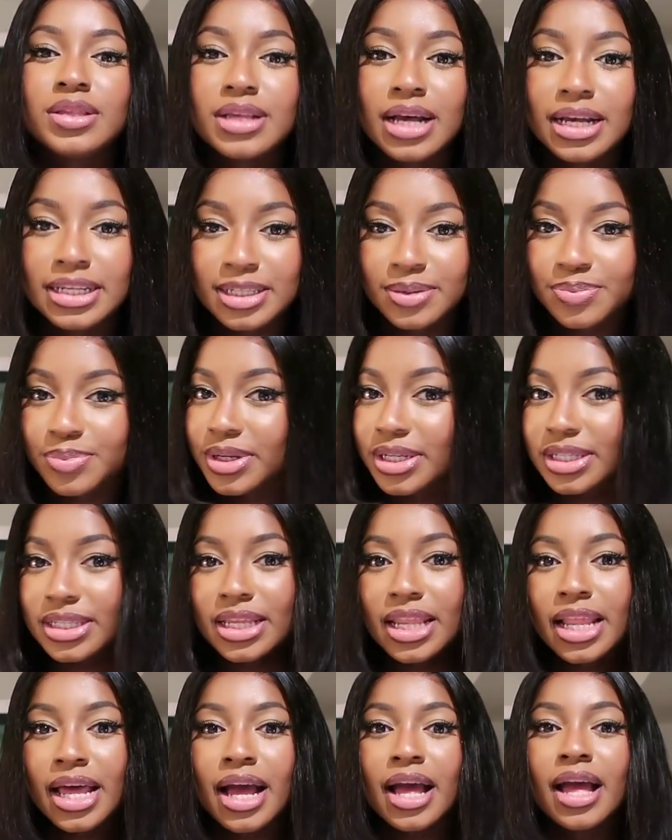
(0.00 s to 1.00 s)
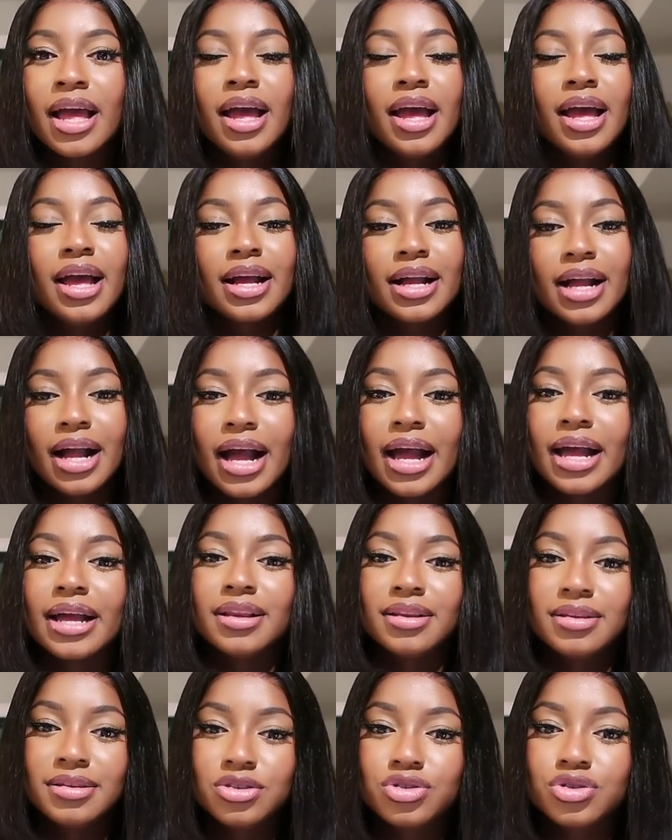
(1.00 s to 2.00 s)
as a person that
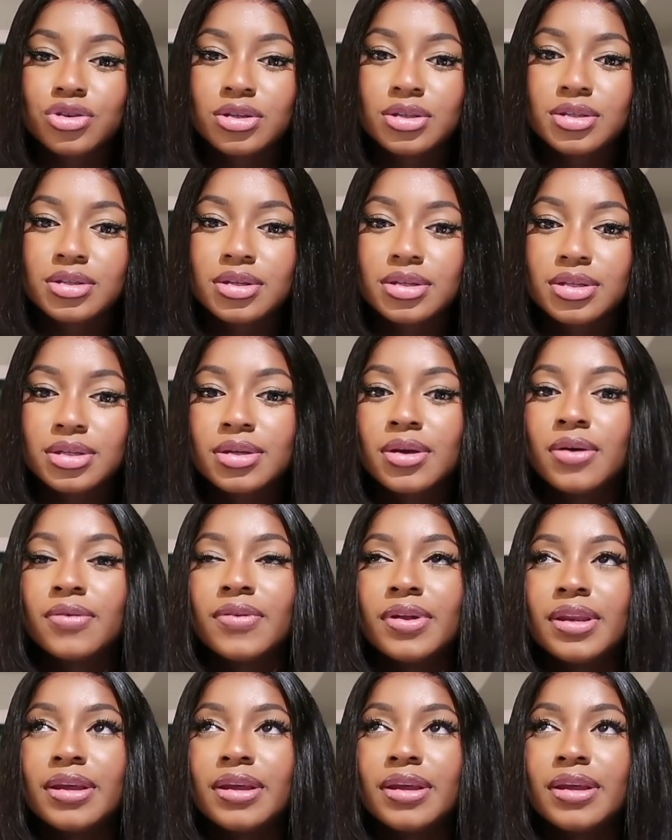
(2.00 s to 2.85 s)
can trust yourself.